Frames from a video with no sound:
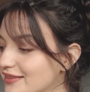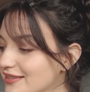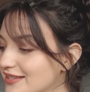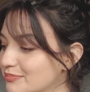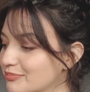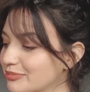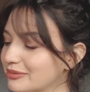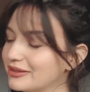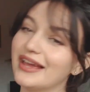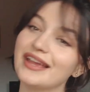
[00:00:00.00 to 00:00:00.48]
This
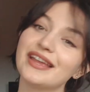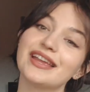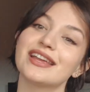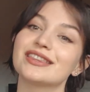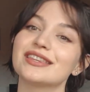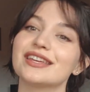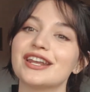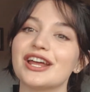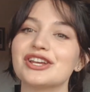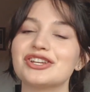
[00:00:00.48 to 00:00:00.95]
blanket
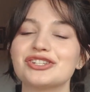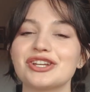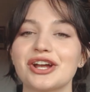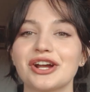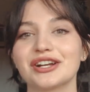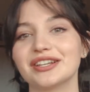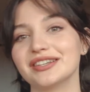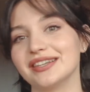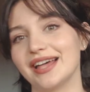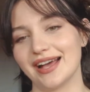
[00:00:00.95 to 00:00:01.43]
that I
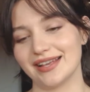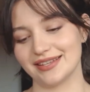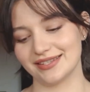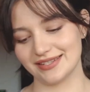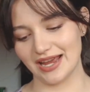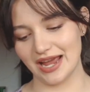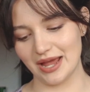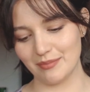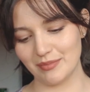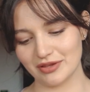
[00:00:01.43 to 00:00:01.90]
shared last
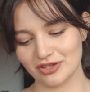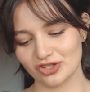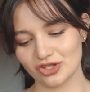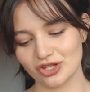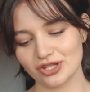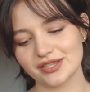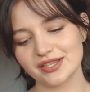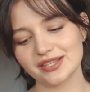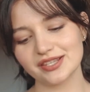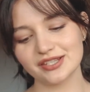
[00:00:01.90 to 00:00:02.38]
time, it's
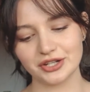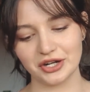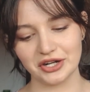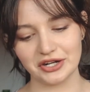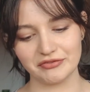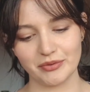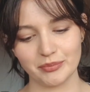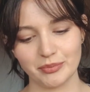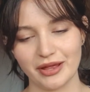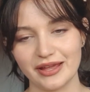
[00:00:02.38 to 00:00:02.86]
just the start
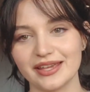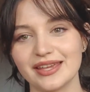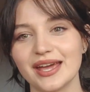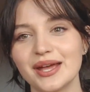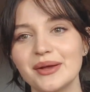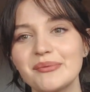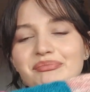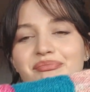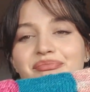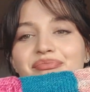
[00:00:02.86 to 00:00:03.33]
of a
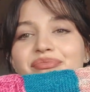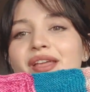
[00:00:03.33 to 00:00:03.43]
blanket,